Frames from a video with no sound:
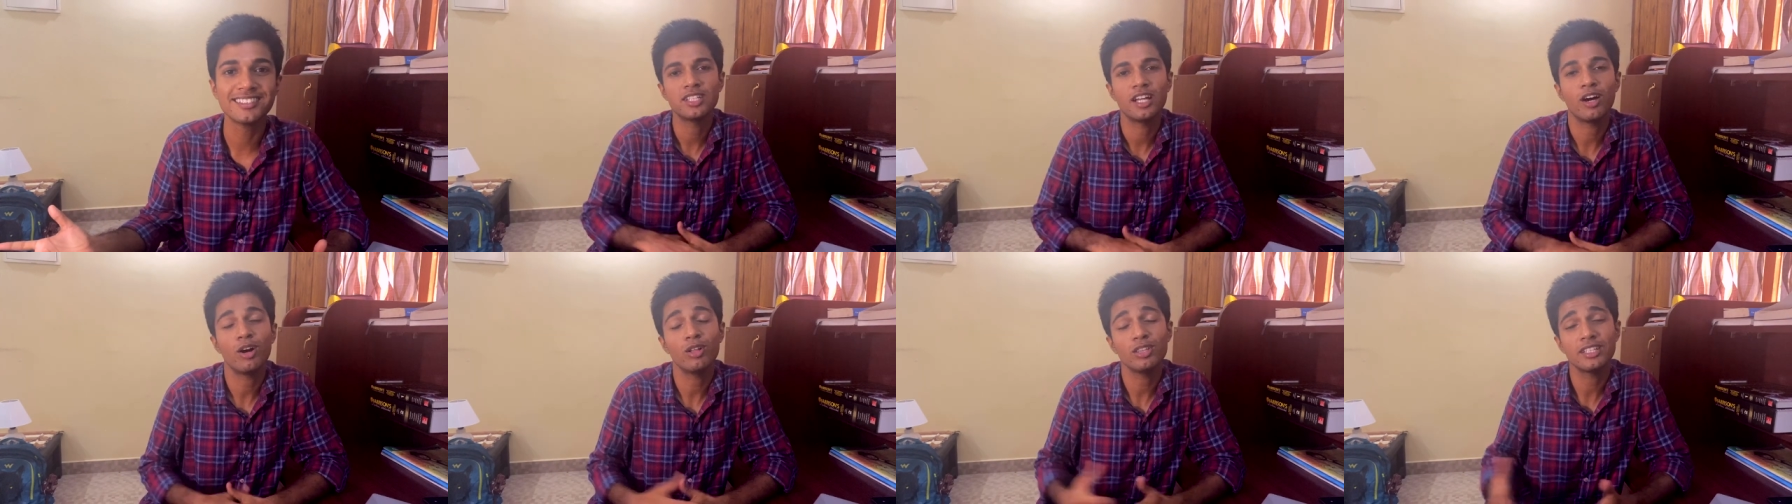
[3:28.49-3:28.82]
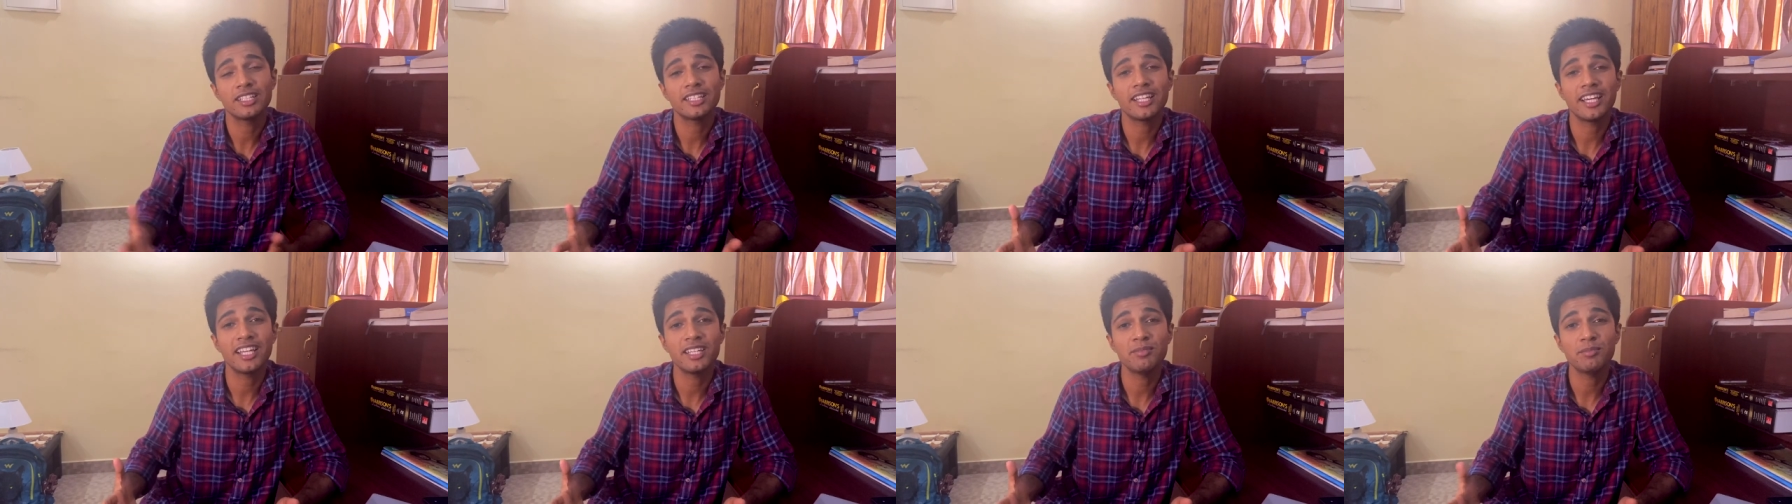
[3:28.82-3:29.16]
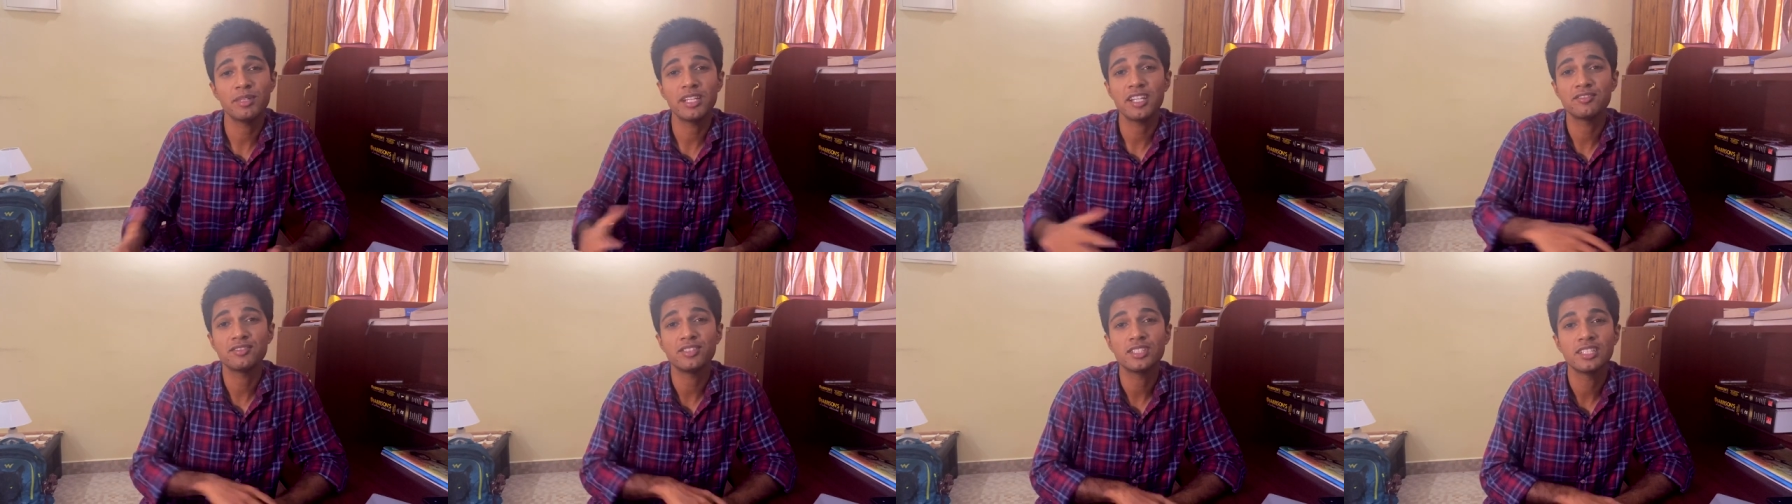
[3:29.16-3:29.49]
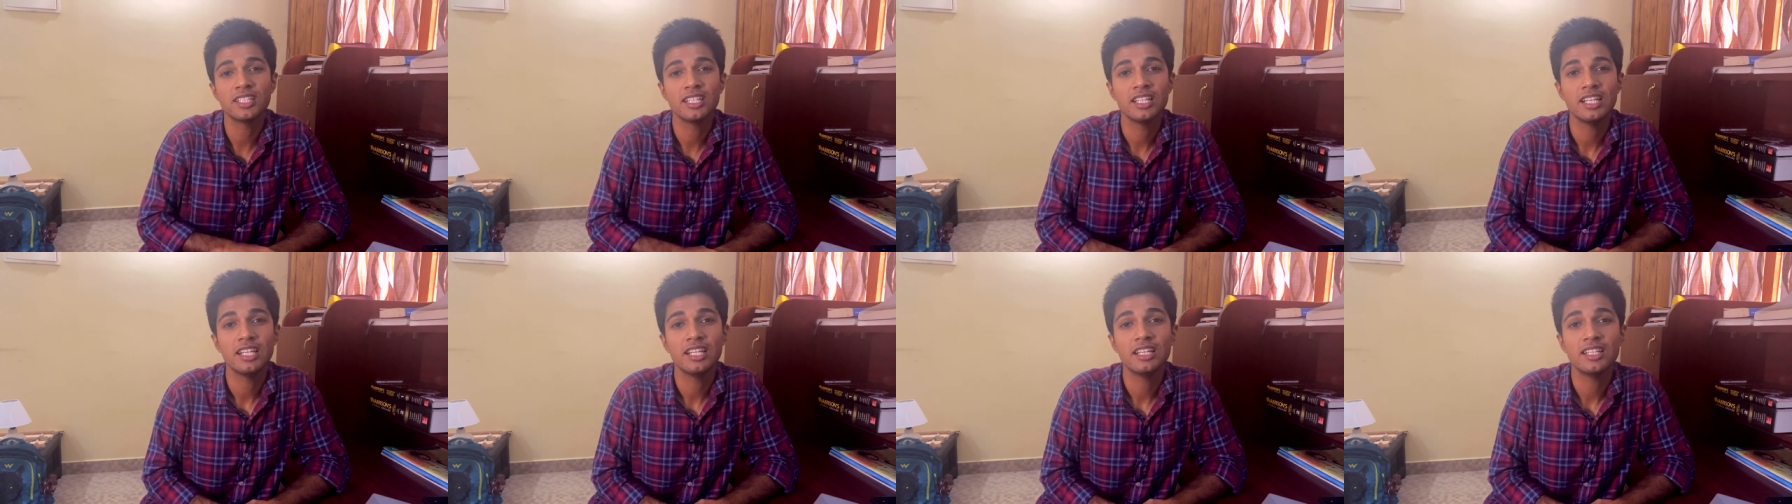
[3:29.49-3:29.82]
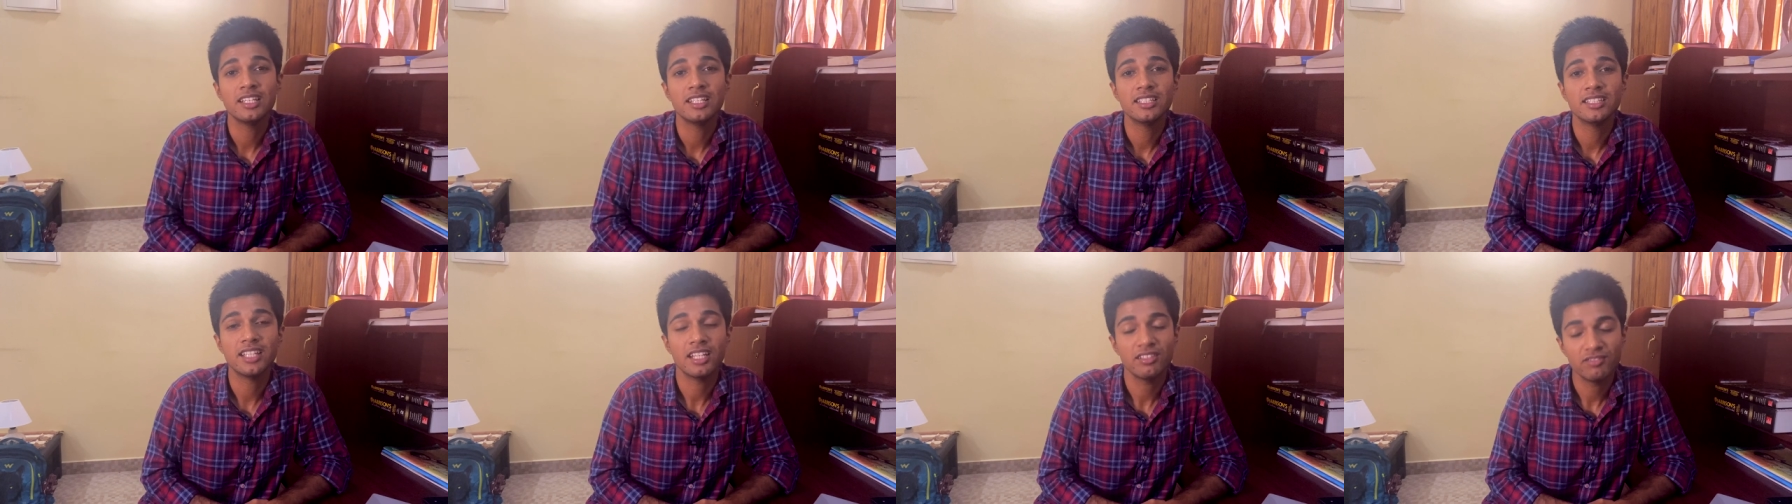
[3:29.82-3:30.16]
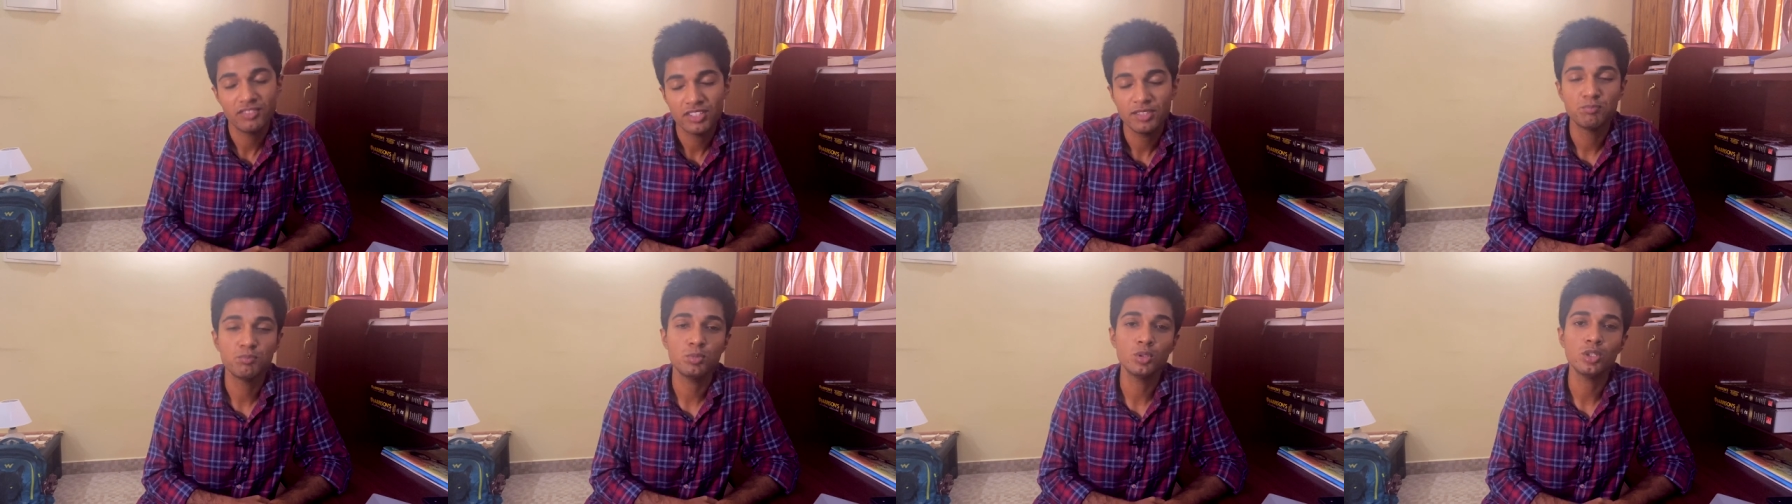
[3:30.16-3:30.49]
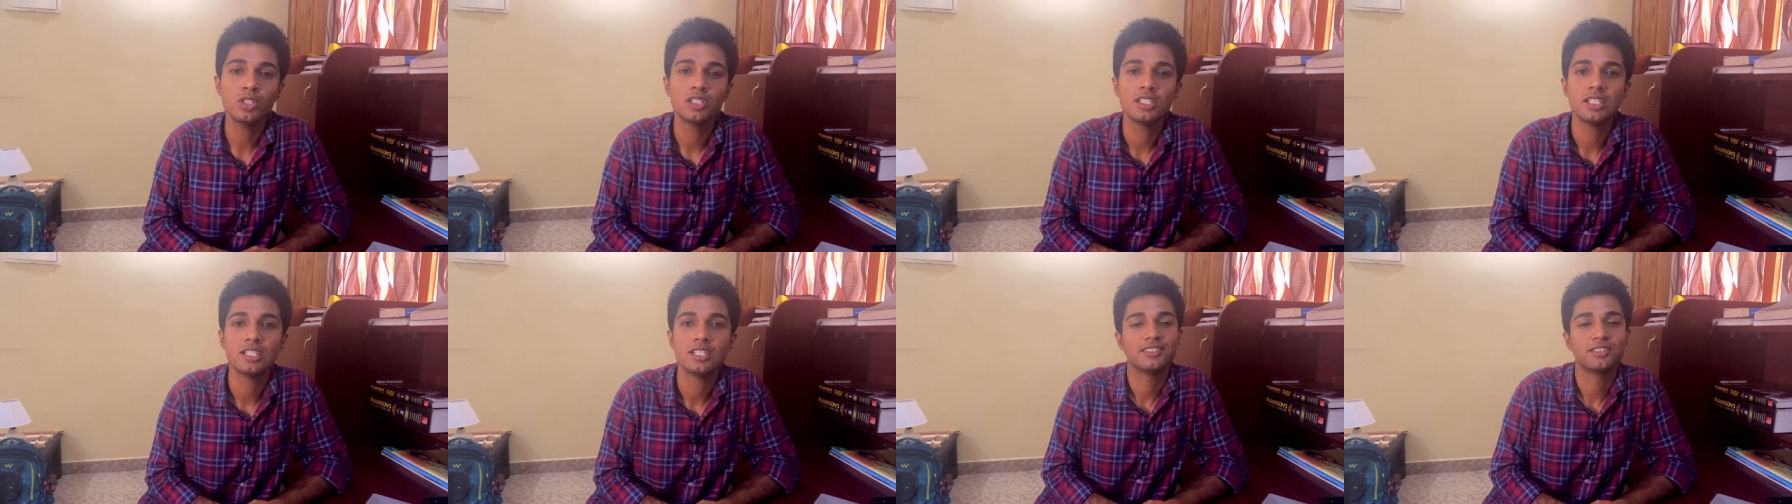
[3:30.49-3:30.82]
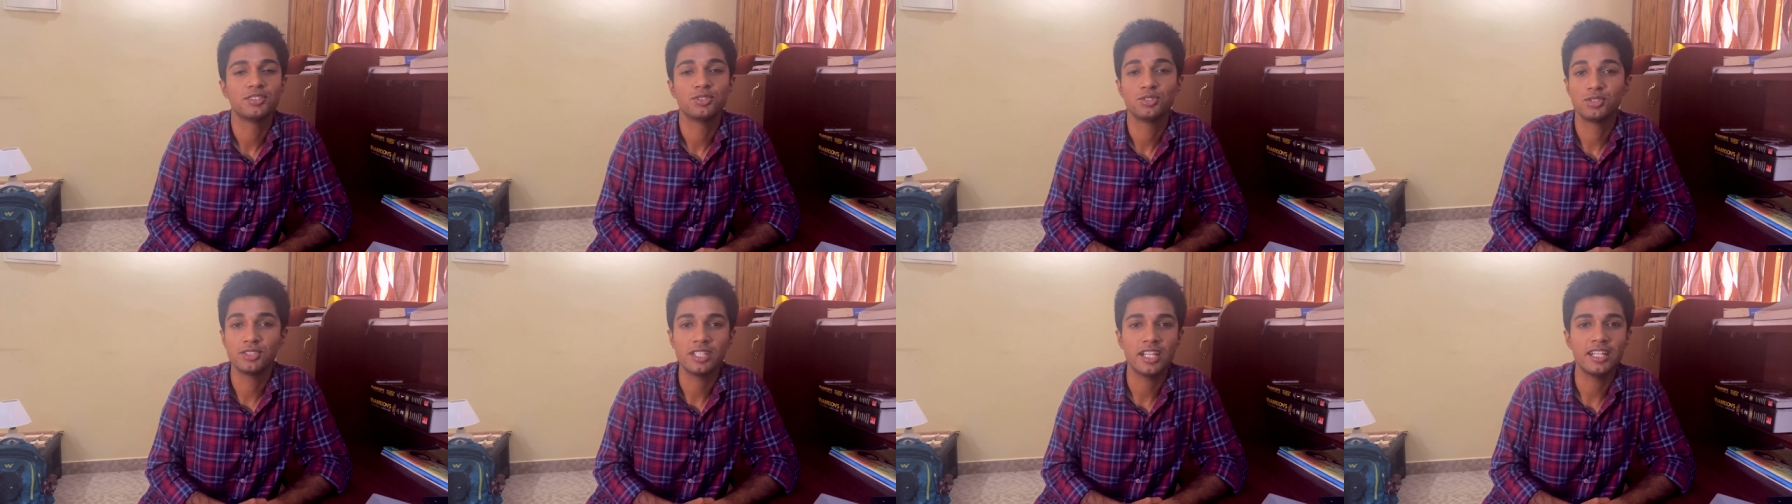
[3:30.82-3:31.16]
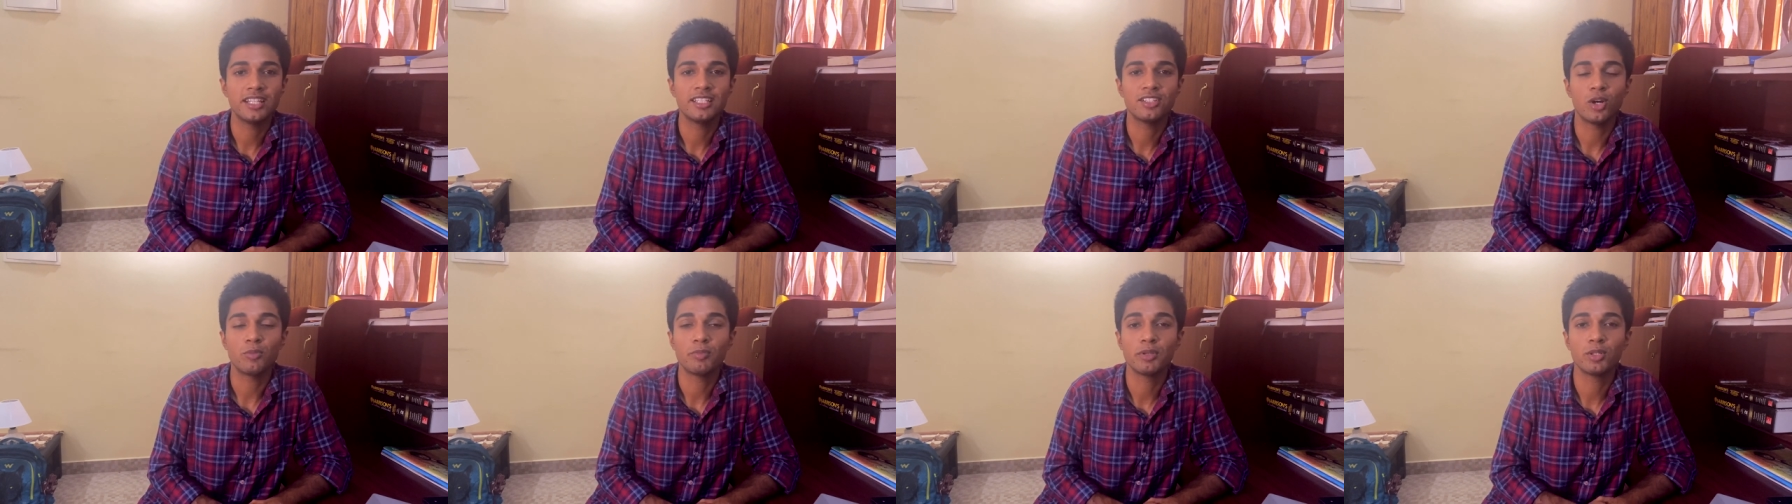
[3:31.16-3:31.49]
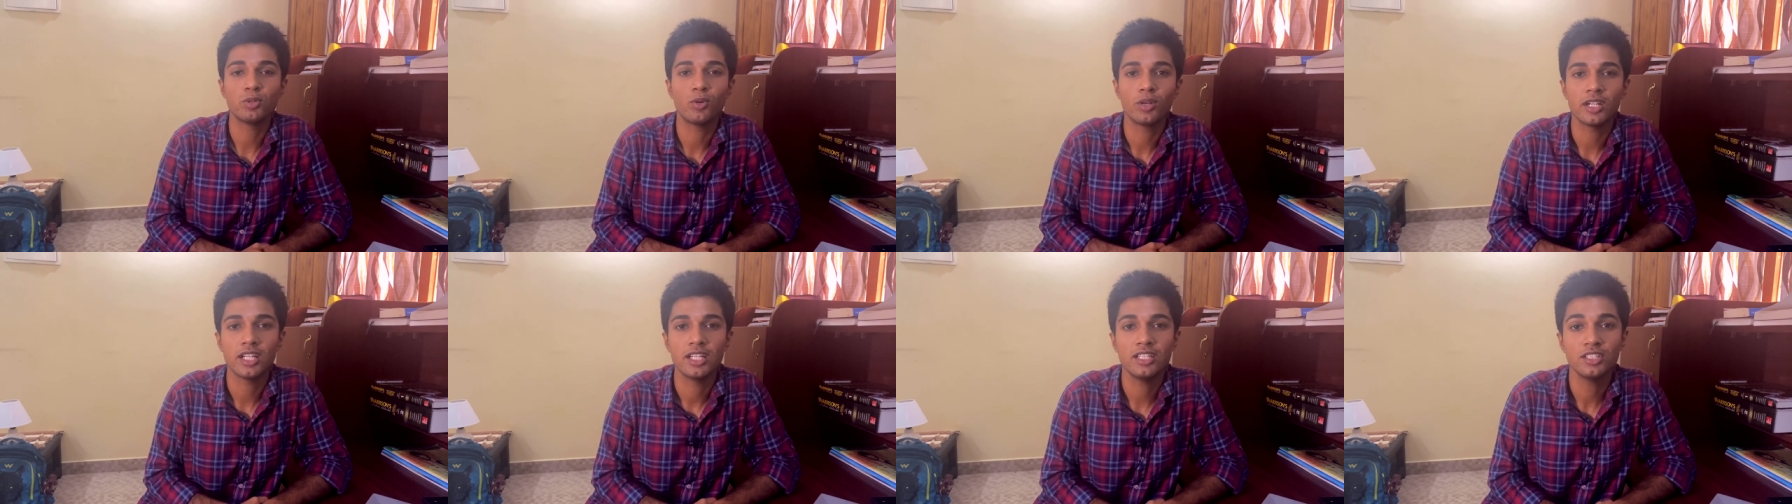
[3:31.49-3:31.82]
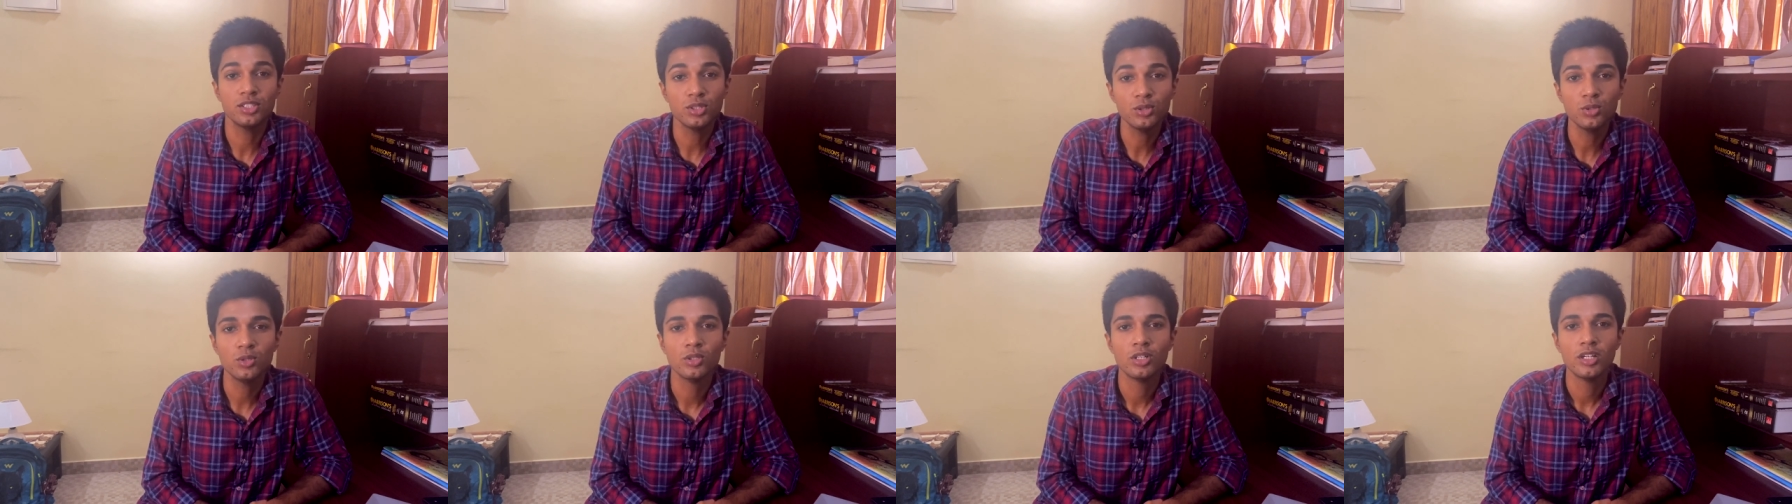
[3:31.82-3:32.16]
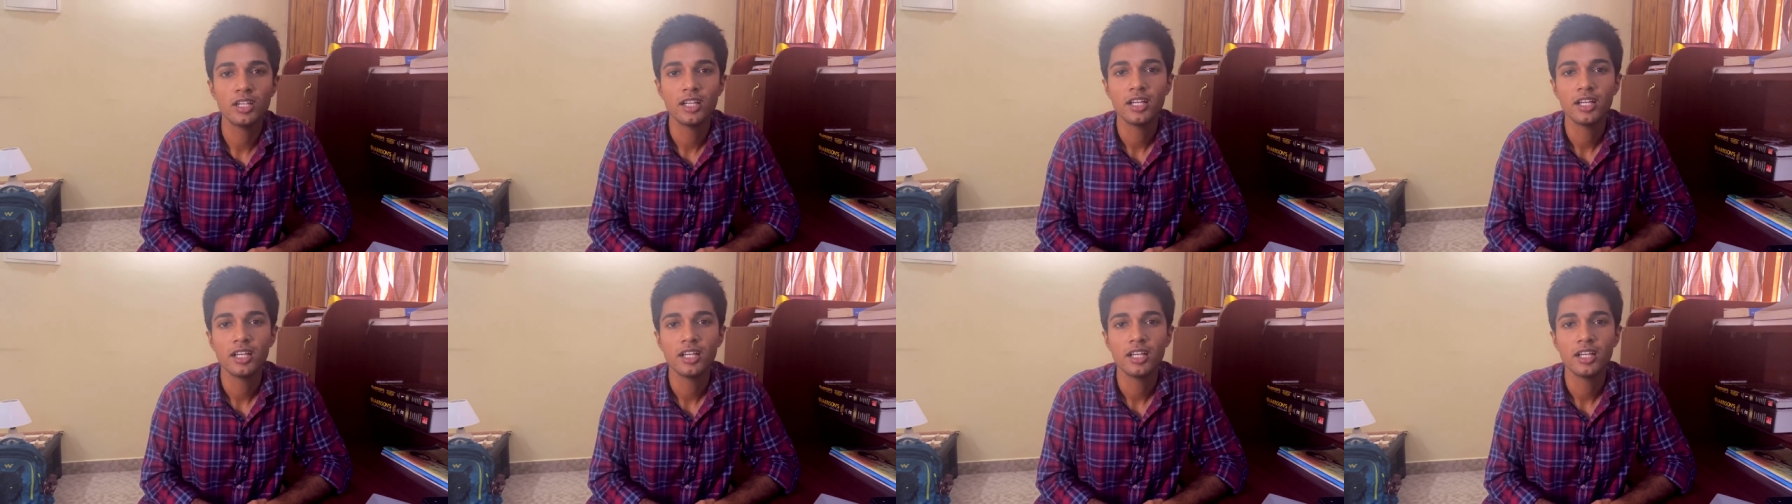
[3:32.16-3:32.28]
All the time and effort that we put to study topic one and two,